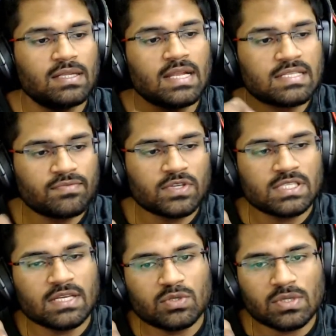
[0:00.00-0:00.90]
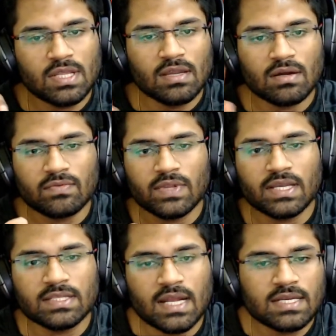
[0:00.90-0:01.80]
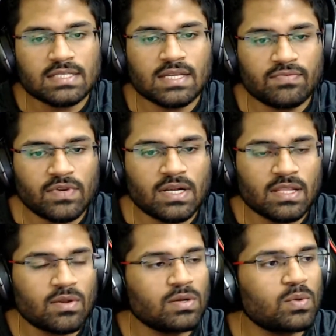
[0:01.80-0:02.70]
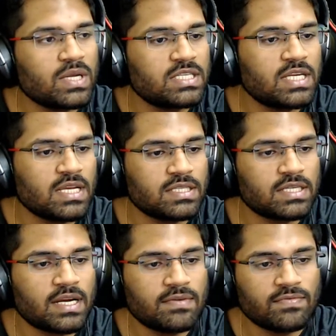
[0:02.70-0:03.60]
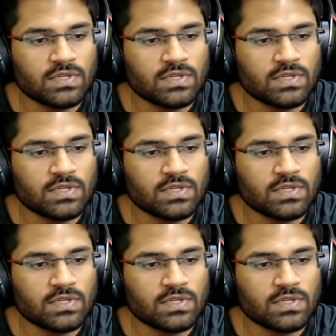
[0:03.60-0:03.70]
That is the first thing you should think of. Like, that is definitely not a good exchange, right?